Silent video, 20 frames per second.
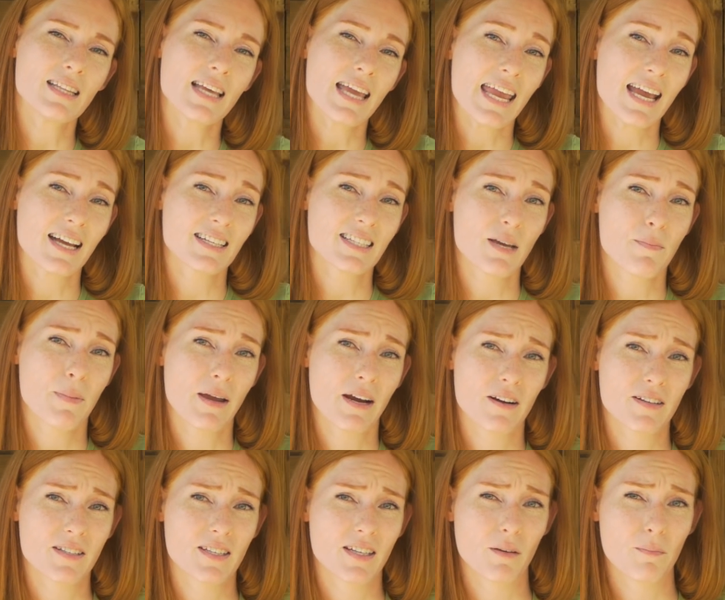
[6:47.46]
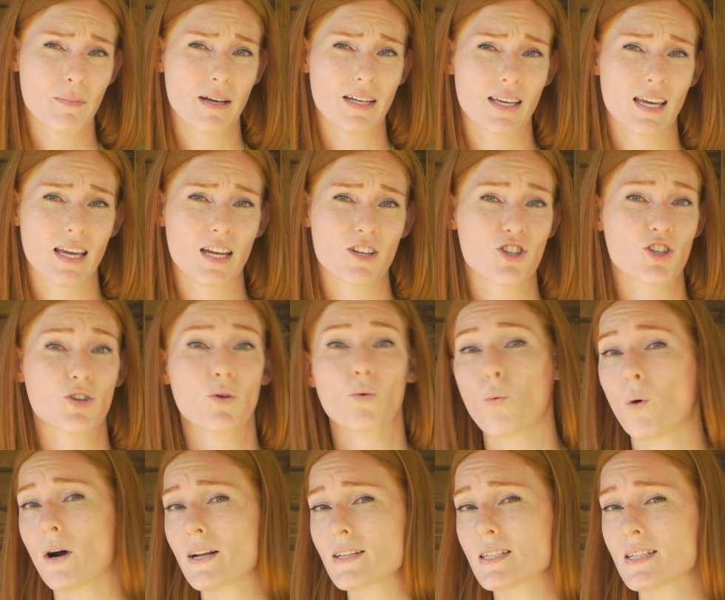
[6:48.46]
the anti-parasitic medication
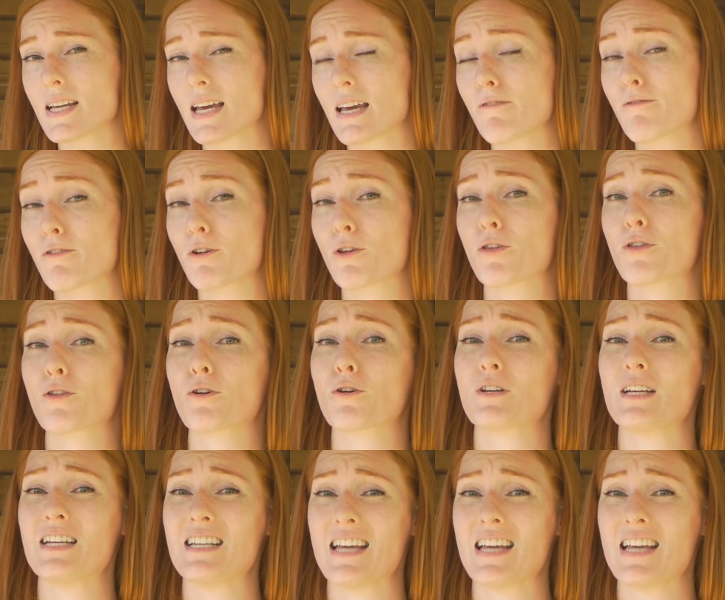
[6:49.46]
once a day for 30